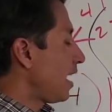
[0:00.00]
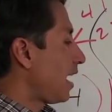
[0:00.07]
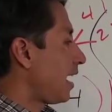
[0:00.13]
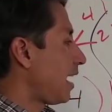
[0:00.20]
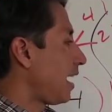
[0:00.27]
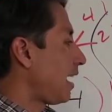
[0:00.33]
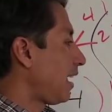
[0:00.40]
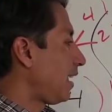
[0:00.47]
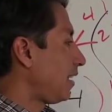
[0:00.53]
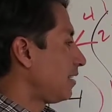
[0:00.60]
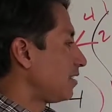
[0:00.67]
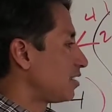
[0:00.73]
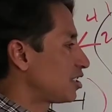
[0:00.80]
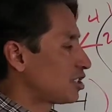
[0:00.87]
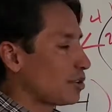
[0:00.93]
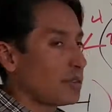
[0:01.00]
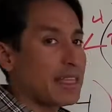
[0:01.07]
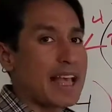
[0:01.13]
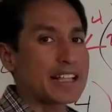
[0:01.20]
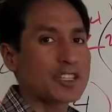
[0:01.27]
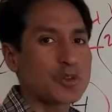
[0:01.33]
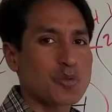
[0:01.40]
And so
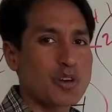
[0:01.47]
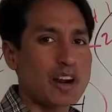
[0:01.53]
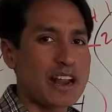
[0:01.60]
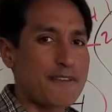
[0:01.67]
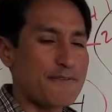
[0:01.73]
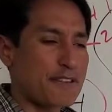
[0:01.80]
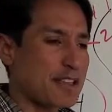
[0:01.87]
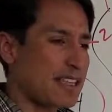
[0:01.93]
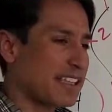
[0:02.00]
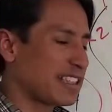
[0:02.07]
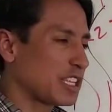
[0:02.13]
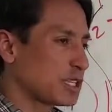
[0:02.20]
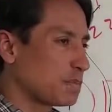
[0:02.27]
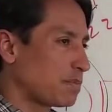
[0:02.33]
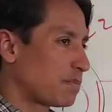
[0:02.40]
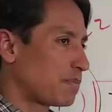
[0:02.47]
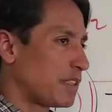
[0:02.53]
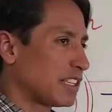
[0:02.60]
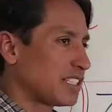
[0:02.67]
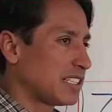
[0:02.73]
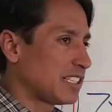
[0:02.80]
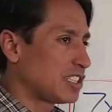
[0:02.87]
that's where I feel like
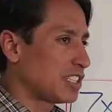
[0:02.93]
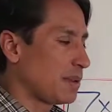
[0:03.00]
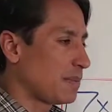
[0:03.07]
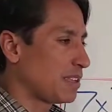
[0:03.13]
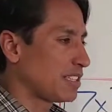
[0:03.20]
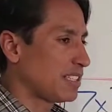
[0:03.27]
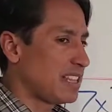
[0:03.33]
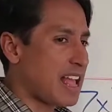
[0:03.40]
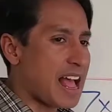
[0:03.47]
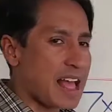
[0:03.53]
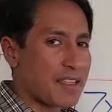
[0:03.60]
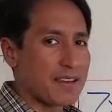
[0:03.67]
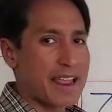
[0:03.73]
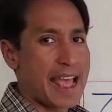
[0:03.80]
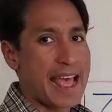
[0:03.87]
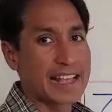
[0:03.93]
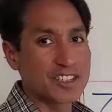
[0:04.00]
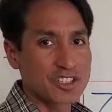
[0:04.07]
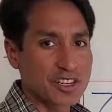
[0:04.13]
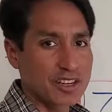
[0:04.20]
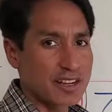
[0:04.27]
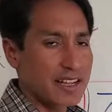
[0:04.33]
this system is not
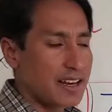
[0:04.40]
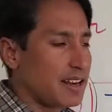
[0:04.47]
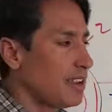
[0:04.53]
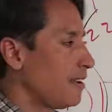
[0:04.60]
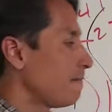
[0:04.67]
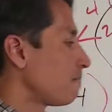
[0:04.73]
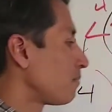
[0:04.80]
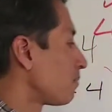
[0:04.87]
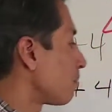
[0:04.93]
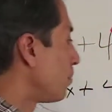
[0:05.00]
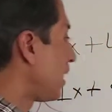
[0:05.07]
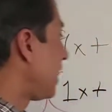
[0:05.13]
as good. But